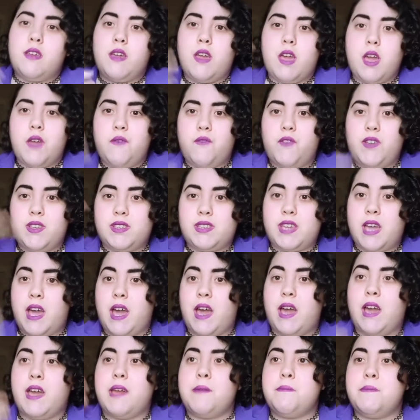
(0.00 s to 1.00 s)
every
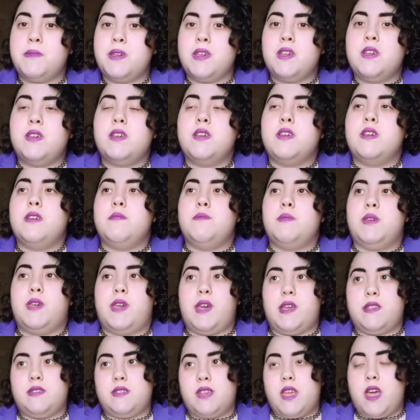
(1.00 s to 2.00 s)
time,
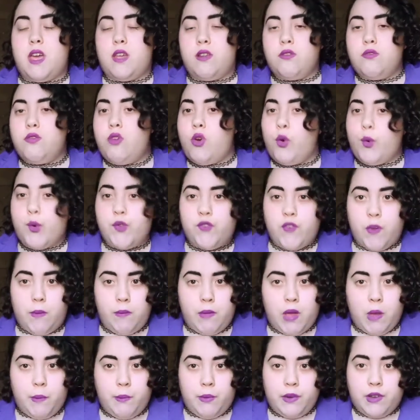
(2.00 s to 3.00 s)
because I don't always
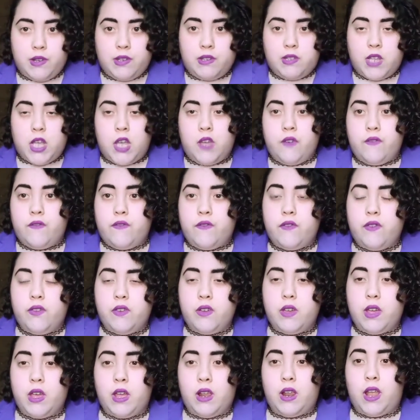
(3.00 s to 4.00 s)
remember stuff,
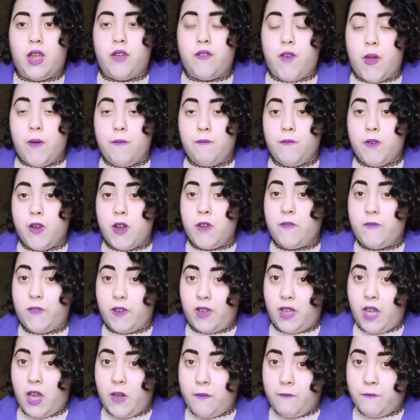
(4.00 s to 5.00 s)
and I'm very
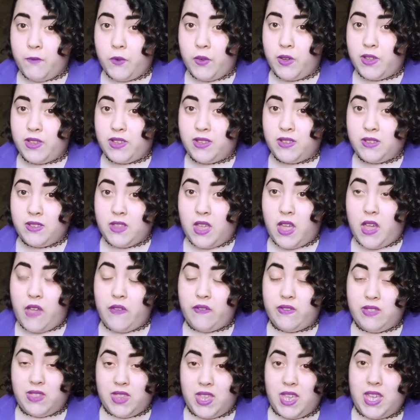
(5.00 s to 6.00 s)
forgetful
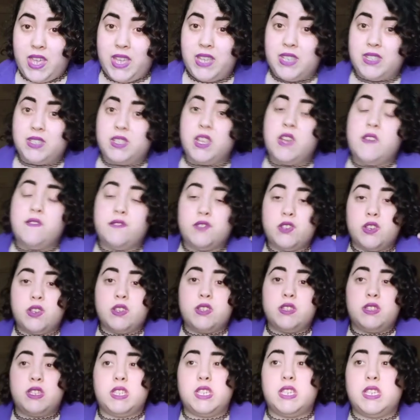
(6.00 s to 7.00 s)
as
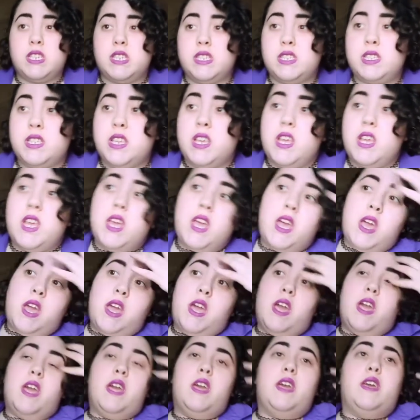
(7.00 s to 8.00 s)
certain things,
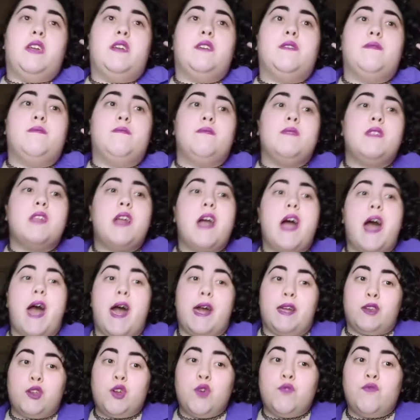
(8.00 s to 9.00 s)
and
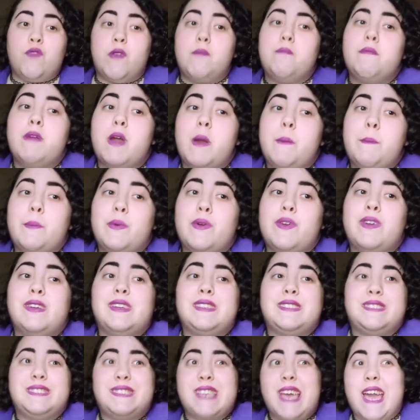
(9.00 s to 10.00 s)
I don't remember
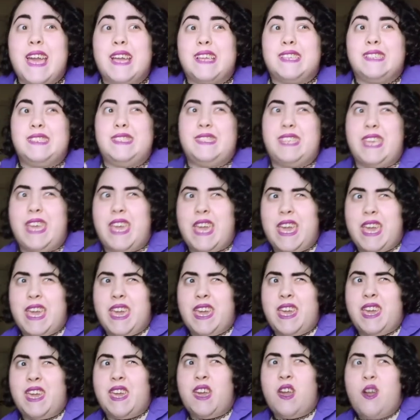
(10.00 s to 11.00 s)
exact
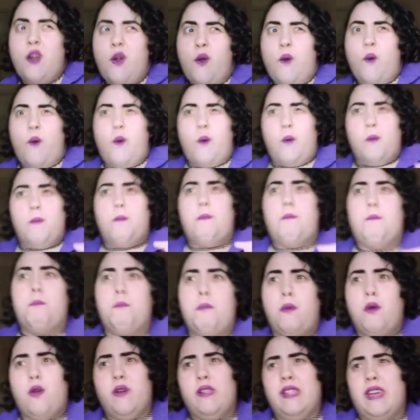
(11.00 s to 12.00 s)
day or
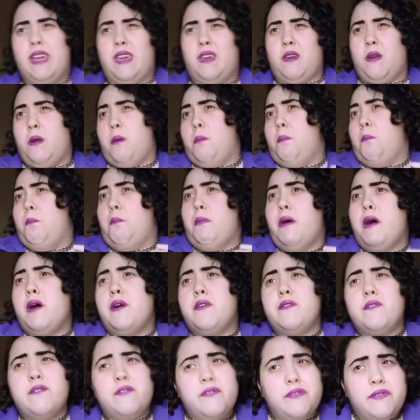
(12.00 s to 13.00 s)
like a
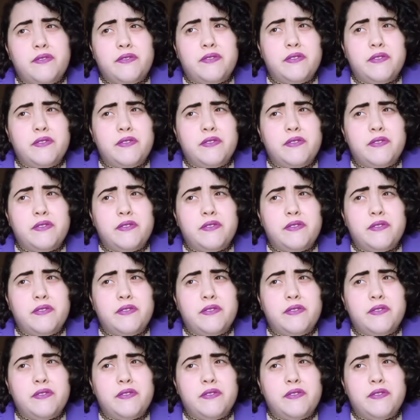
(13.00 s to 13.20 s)
month,